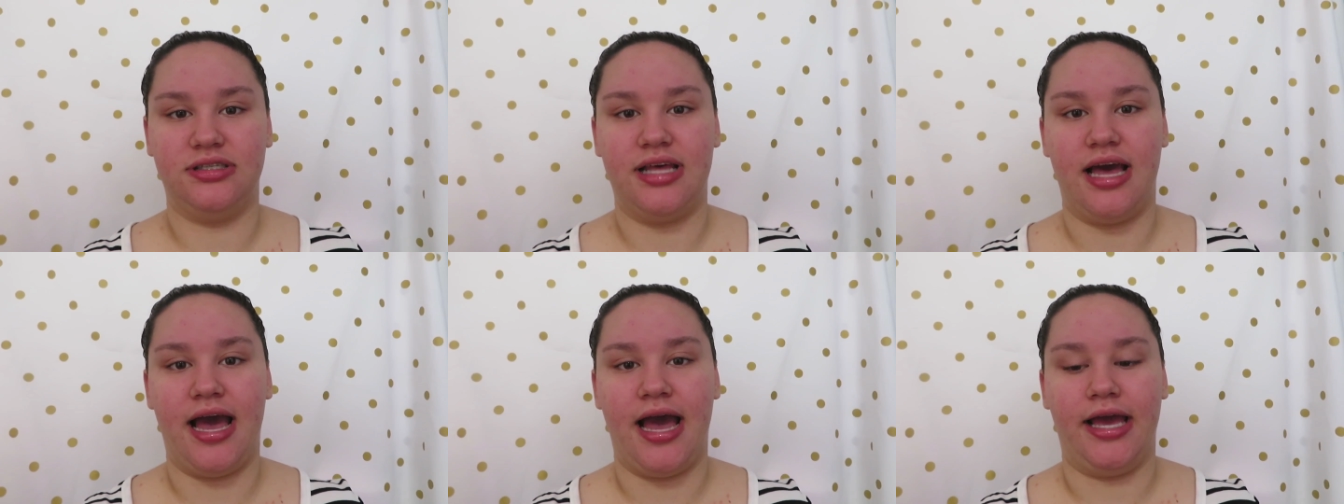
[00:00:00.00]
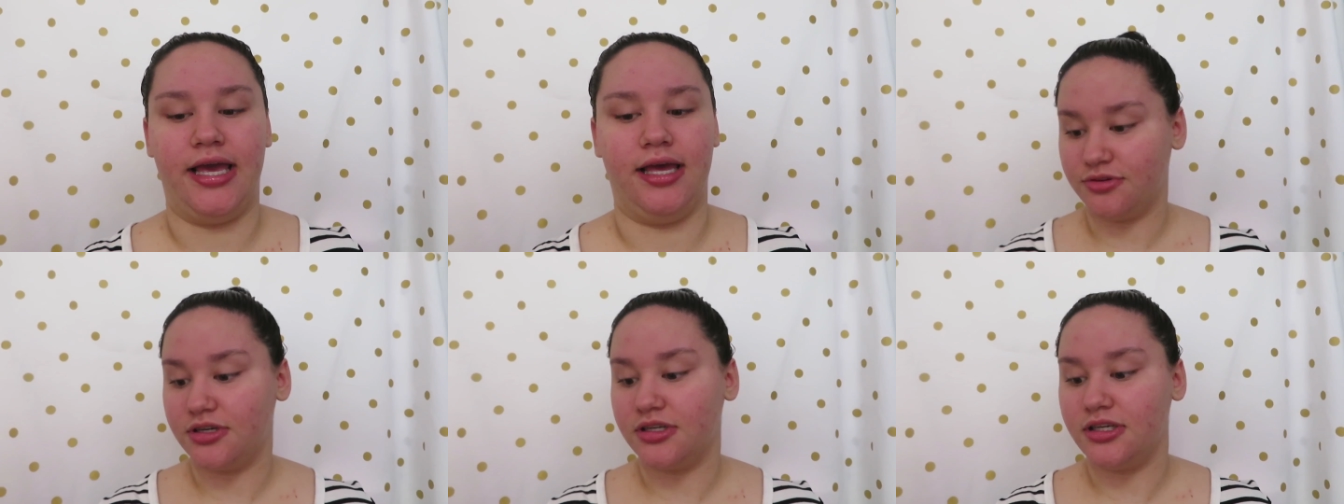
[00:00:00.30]

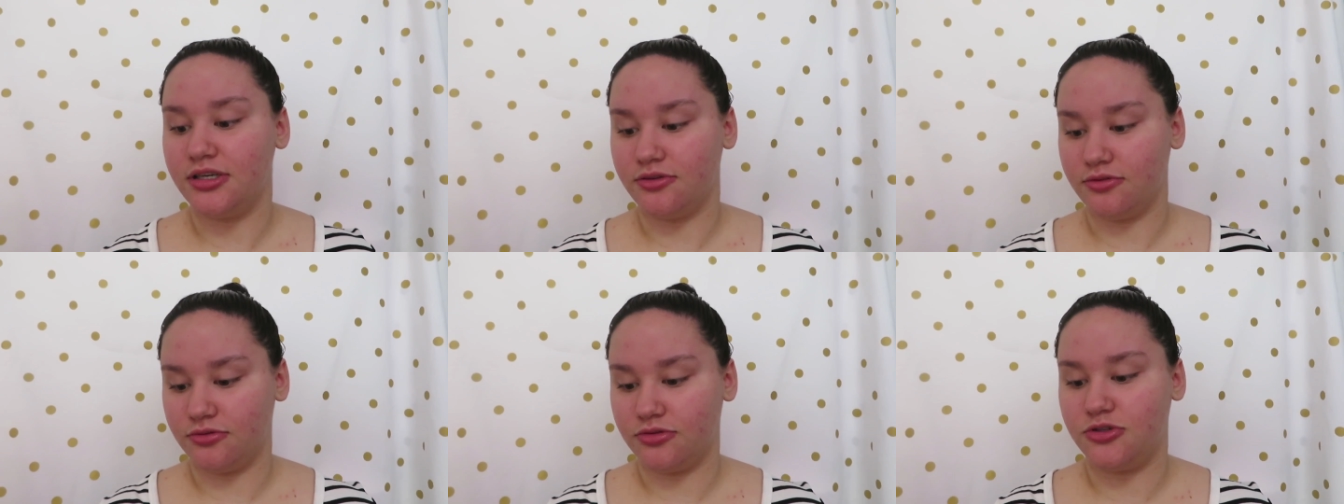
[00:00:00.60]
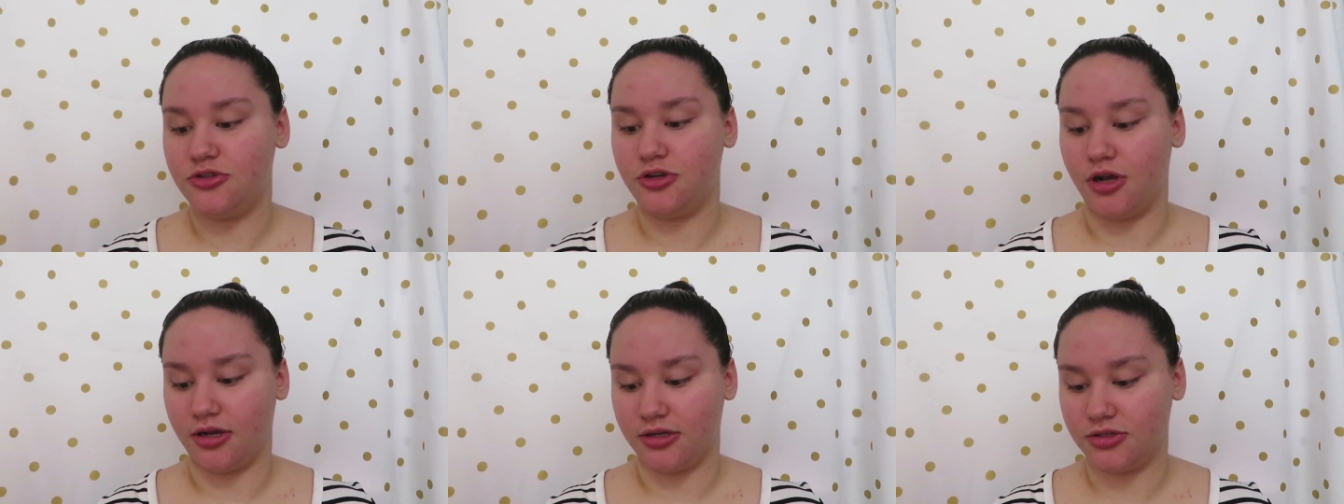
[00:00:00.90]
that you could use
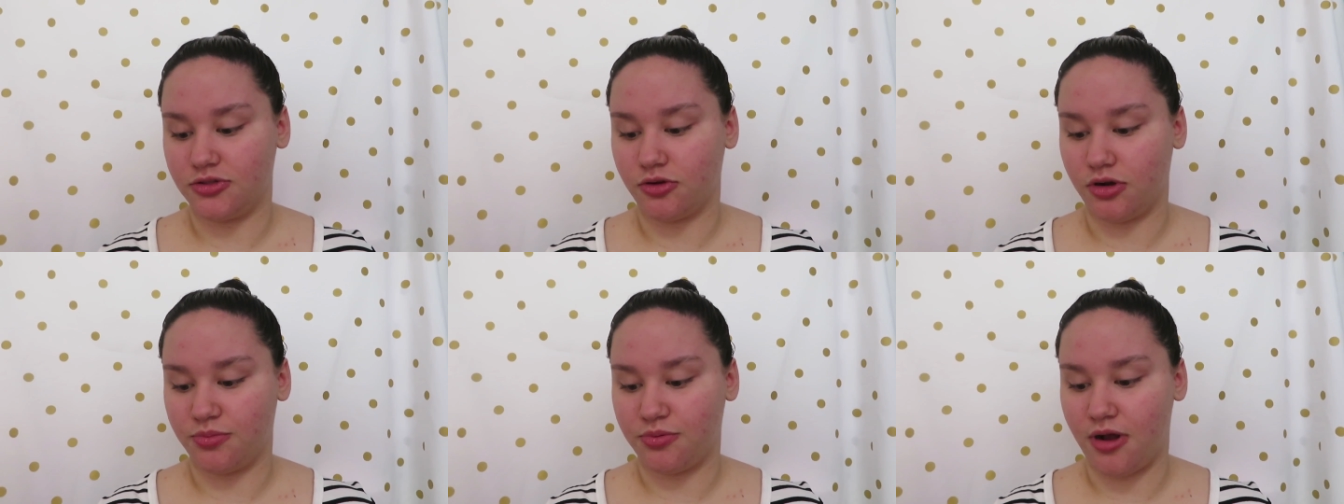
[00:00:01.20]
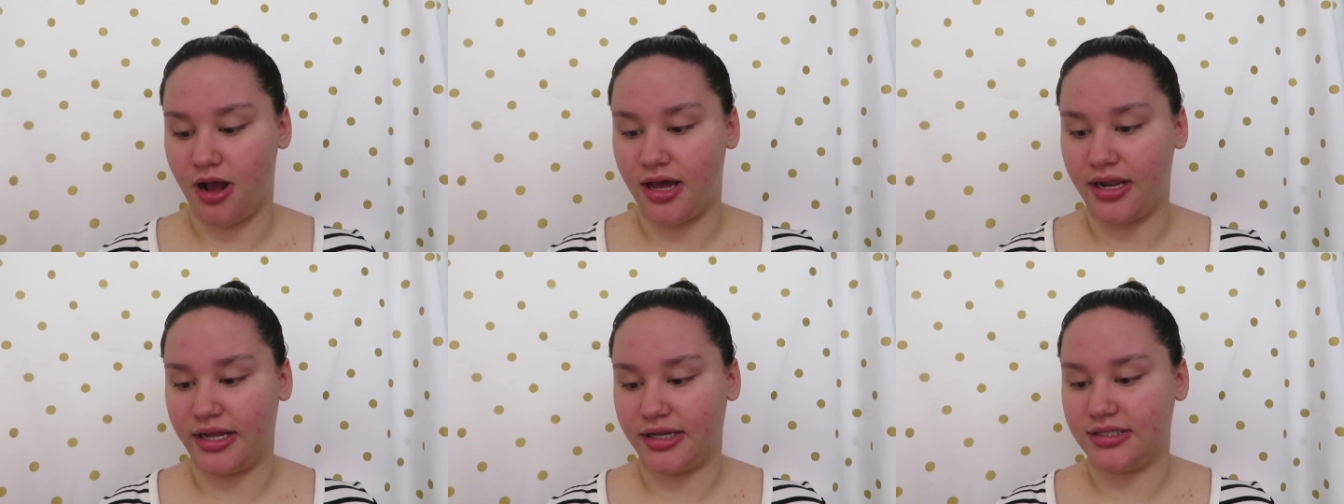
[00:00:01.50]
drugstore
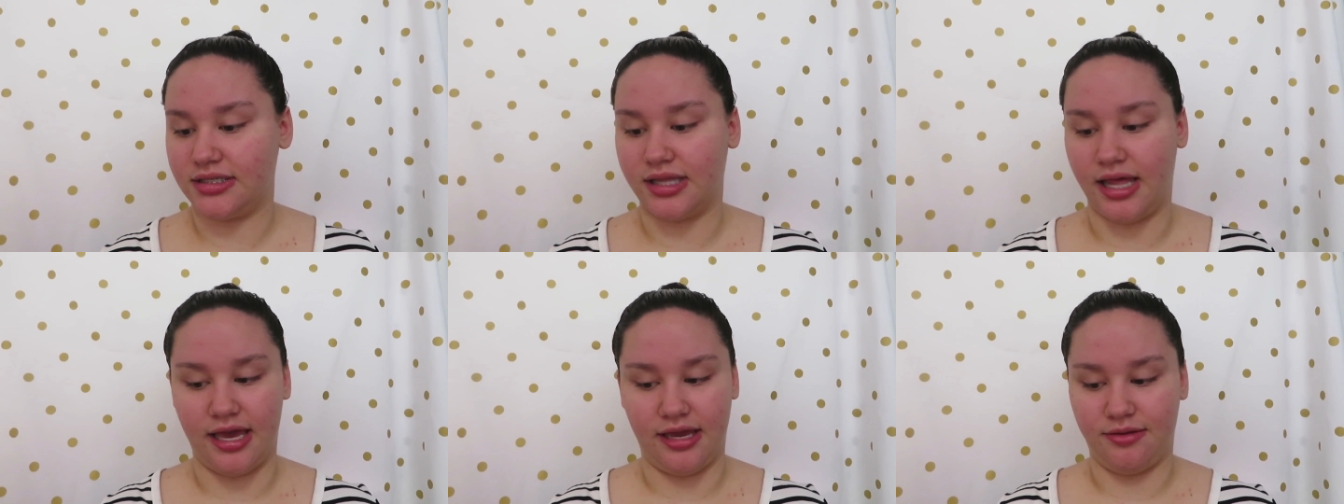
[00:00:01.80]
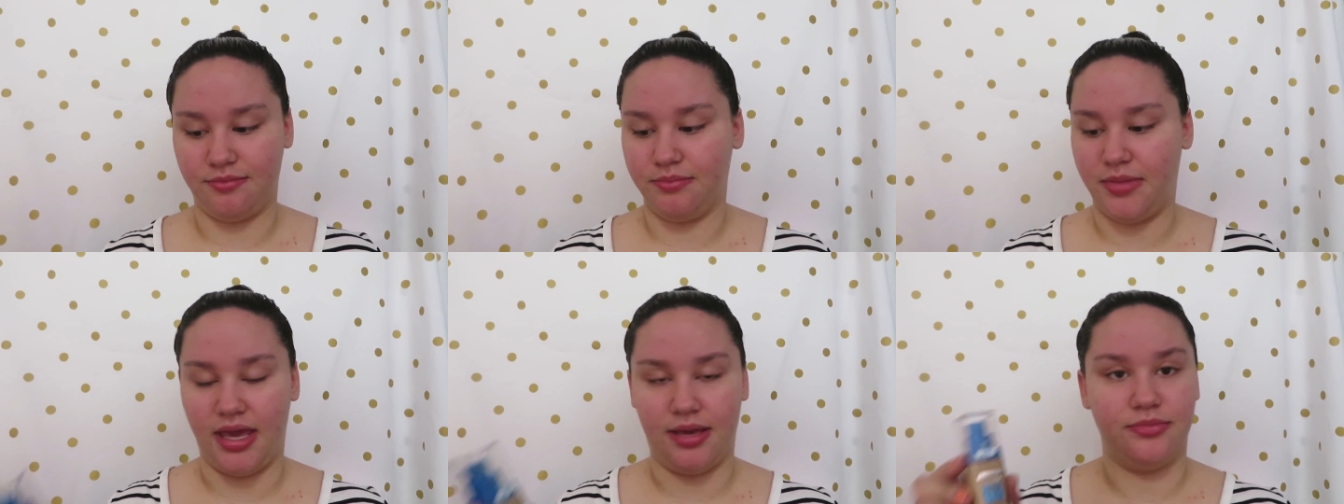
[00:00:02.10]
products
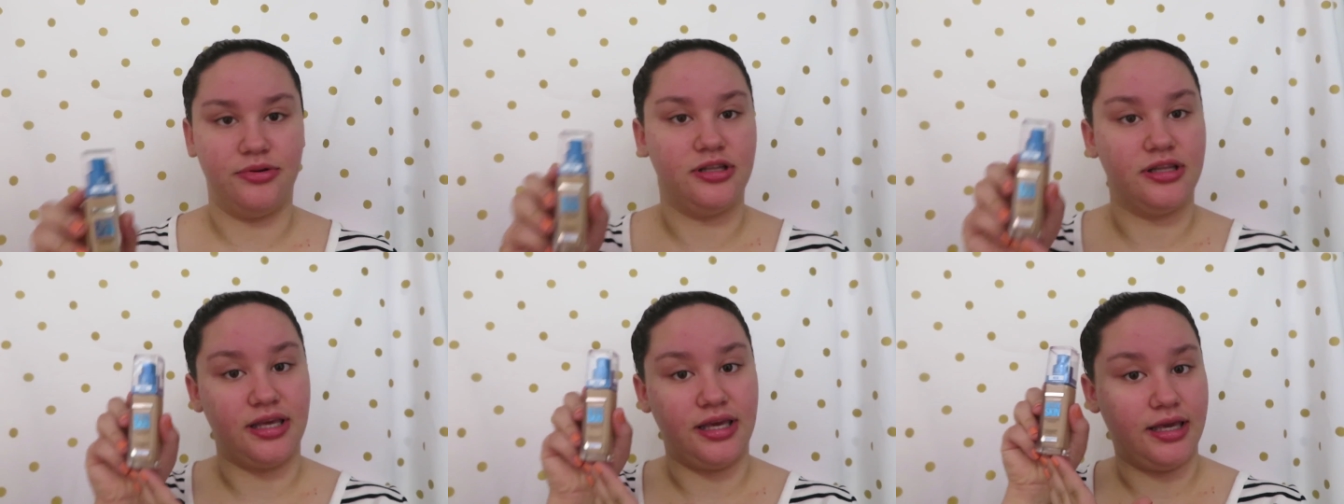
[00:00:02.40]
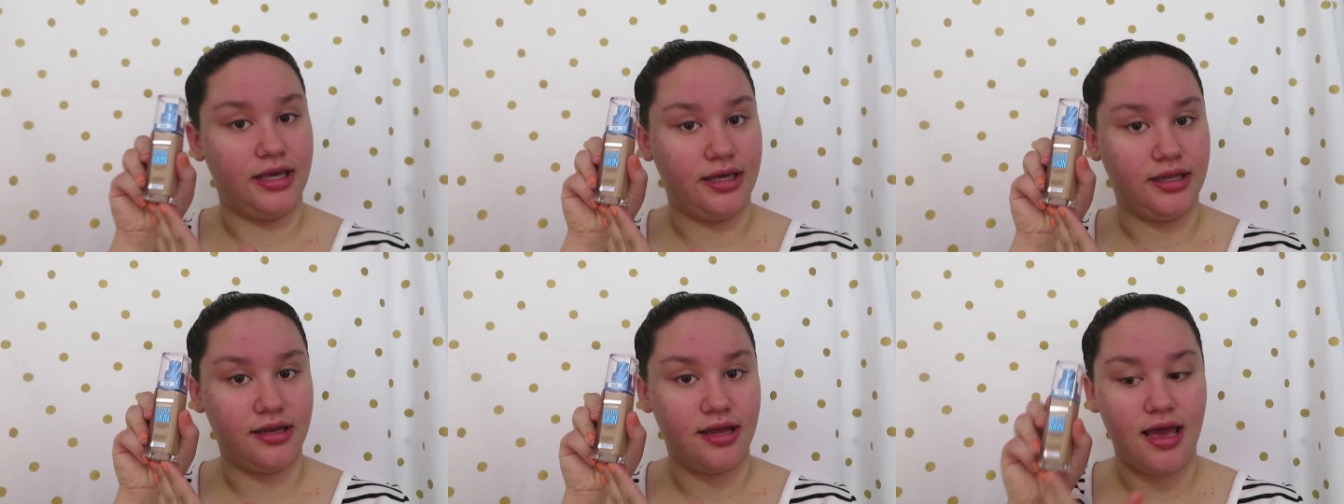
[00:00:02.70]
like
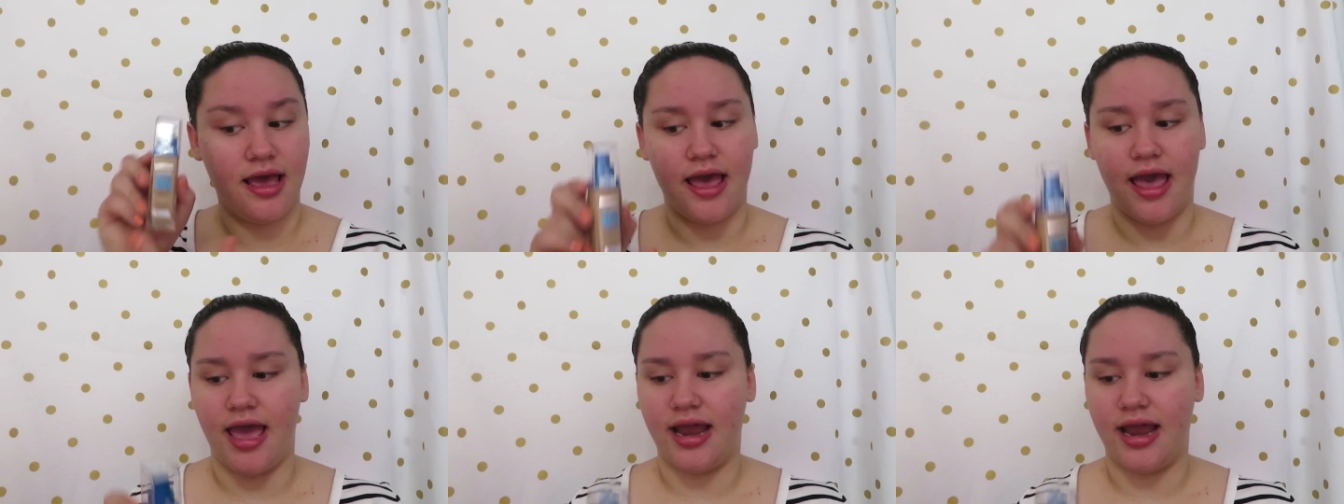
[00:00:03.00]
Maybelline,